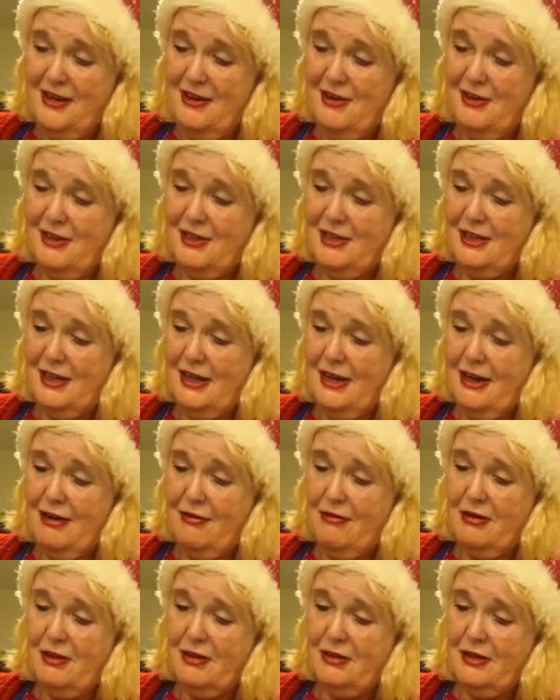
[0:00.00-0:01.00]
Oh, it's
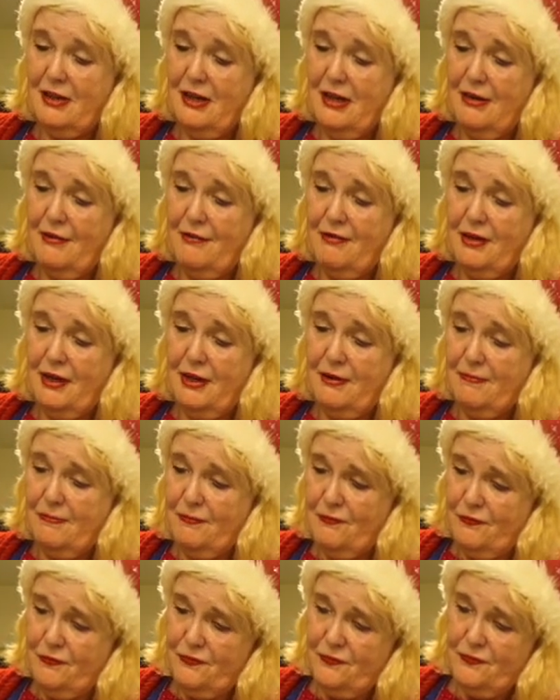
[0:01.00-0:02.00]
hilarious, I love it.
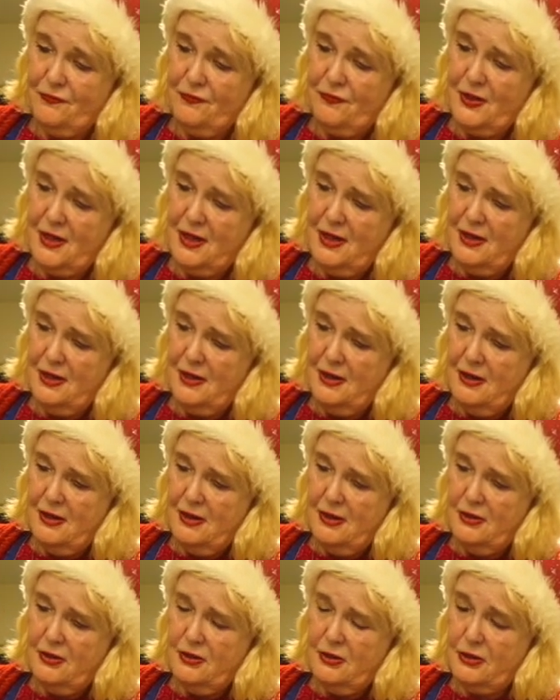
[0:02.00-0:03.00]

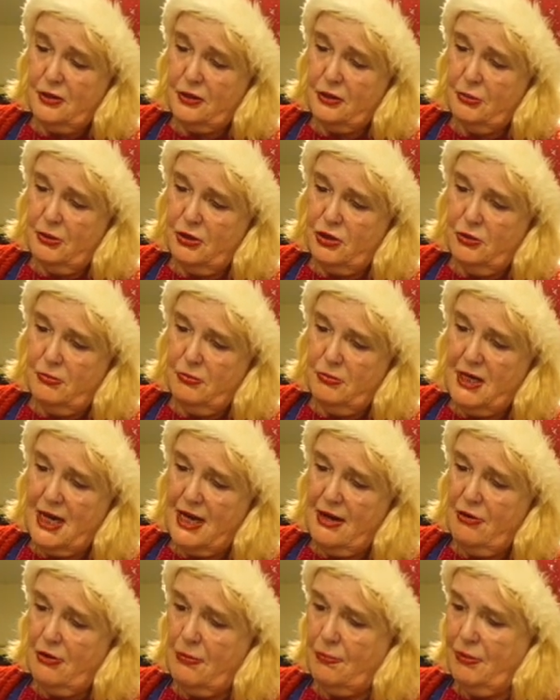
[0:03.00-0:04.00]
Just squidge them
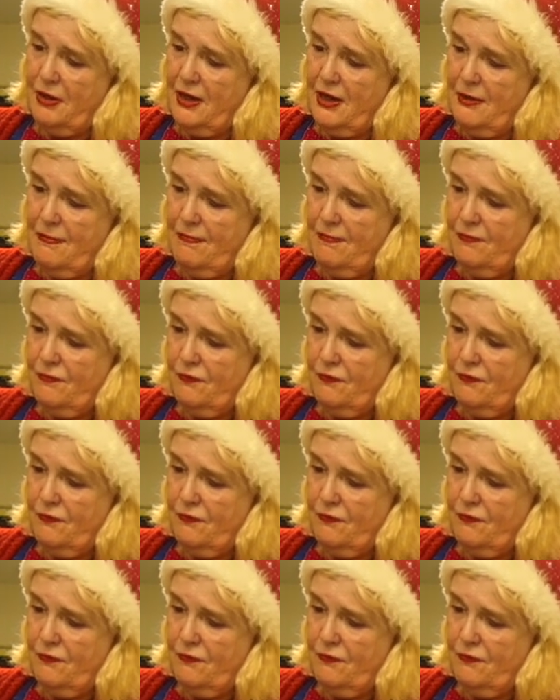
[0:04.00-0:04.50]
down a bit.